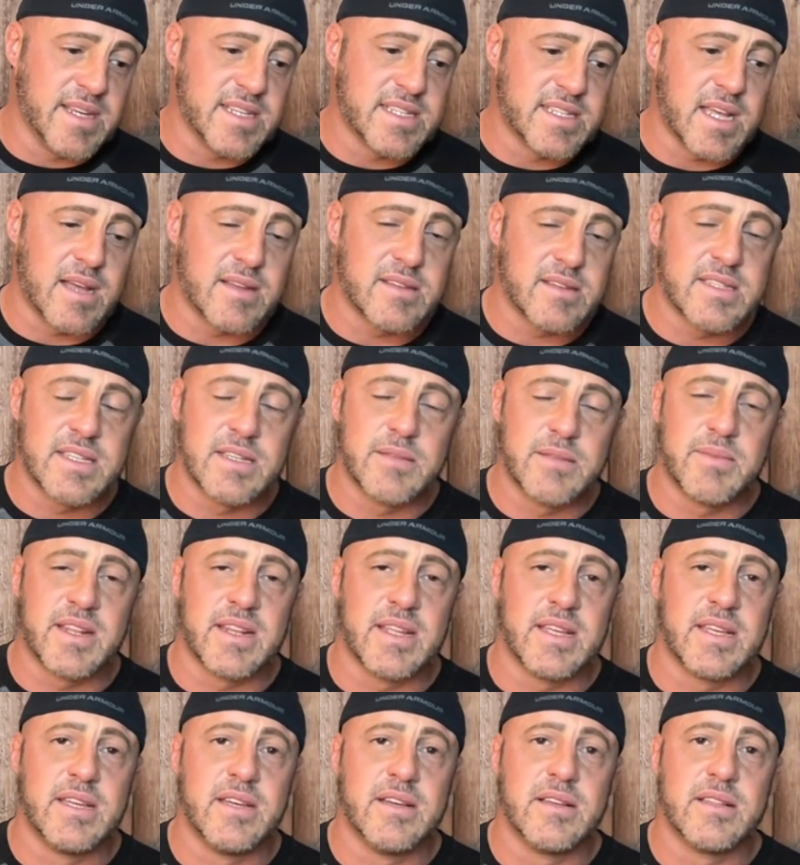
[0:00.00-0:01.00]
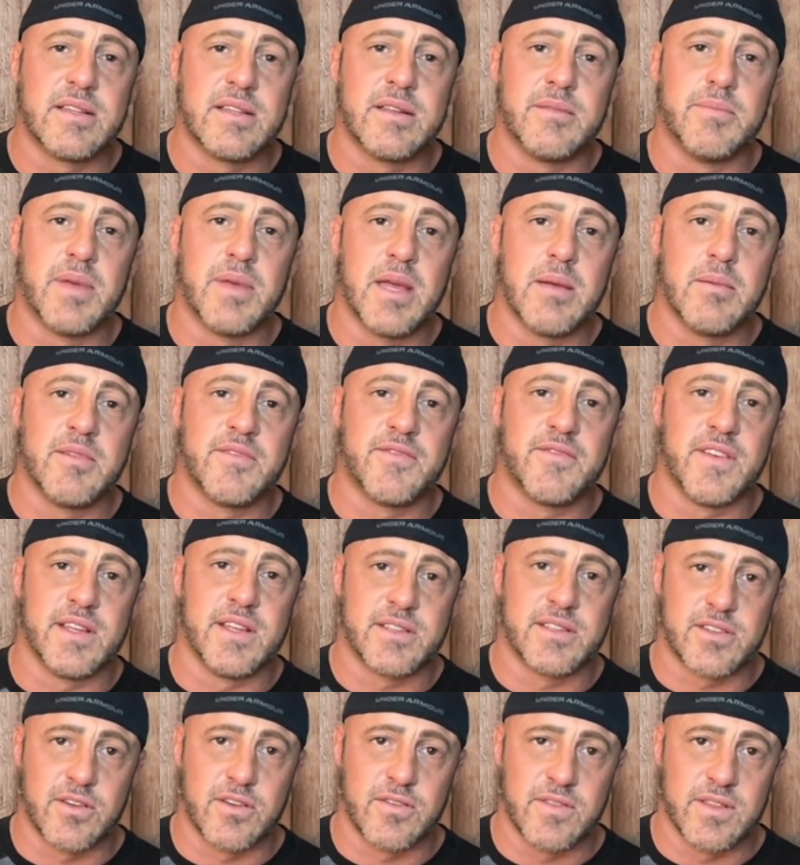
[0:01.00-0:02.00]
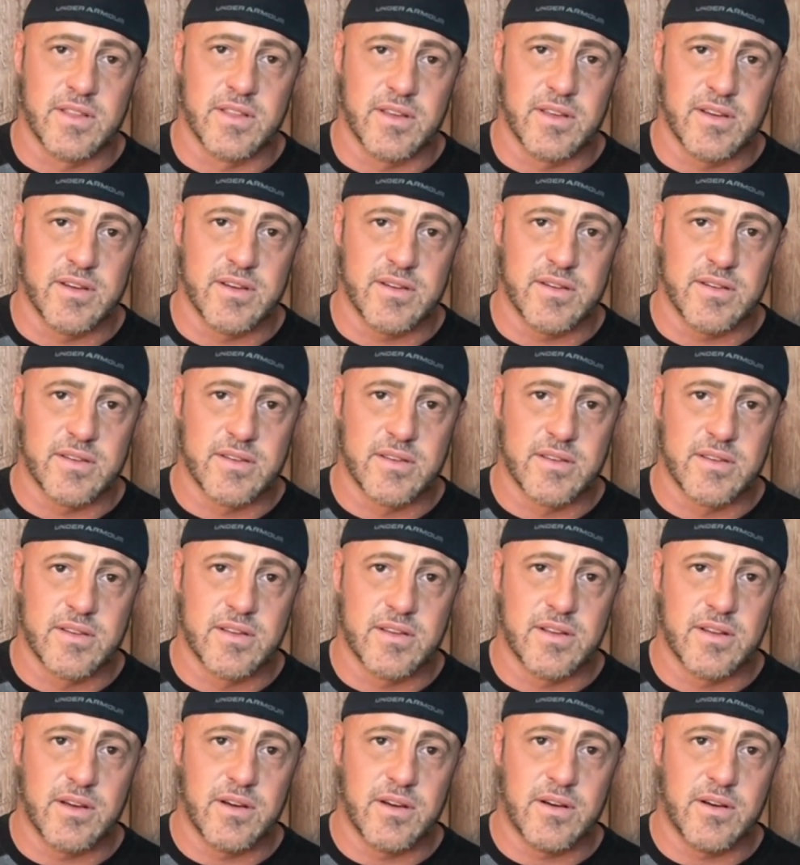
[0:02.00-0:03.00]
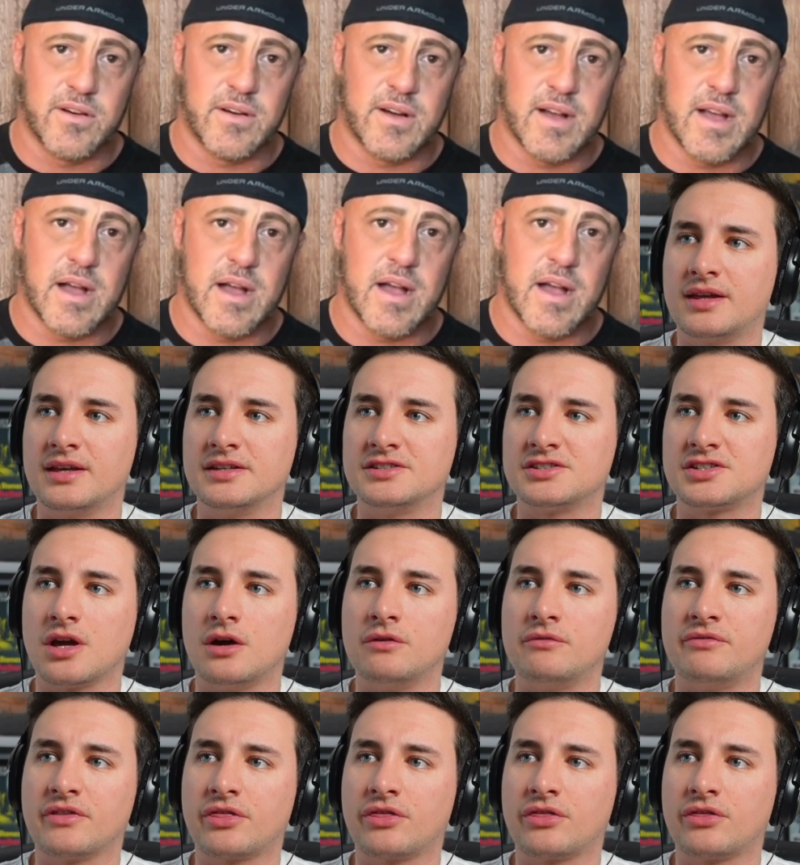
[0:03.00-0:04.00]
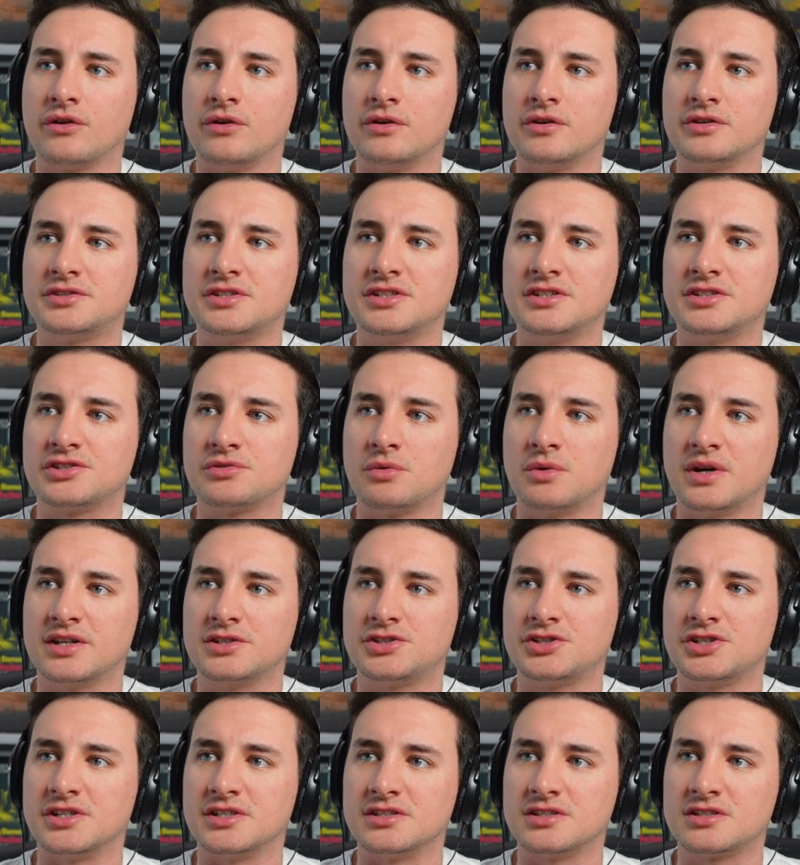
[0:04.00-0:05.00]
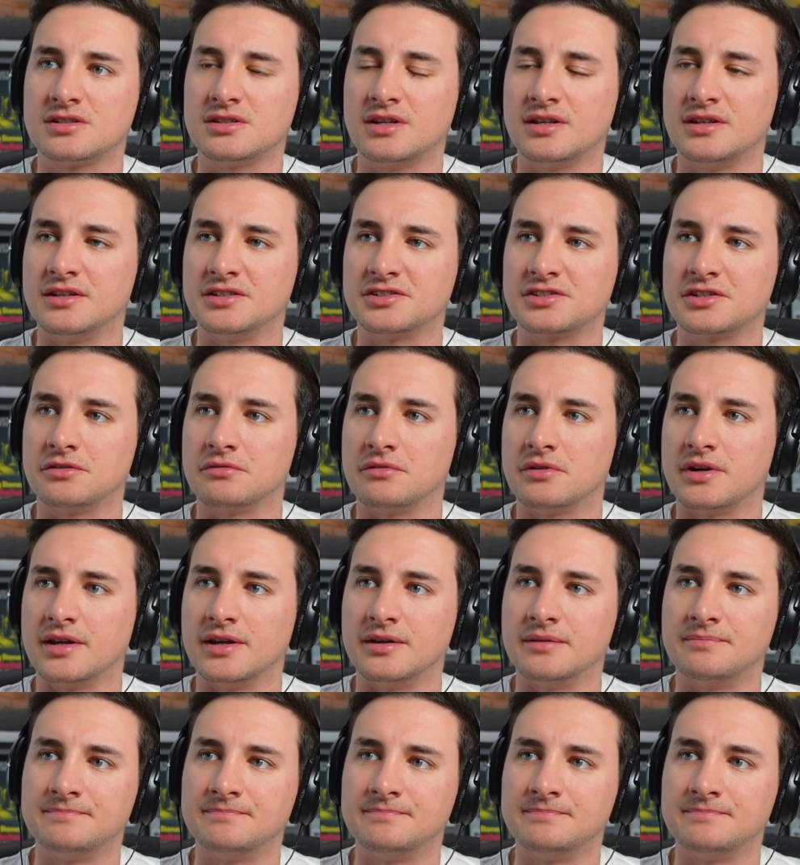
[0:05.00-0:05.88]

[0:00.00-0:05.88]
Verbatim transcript: times has he been a heel and a babyface over the years? You know, how, it's how over much? thirty switches in his career.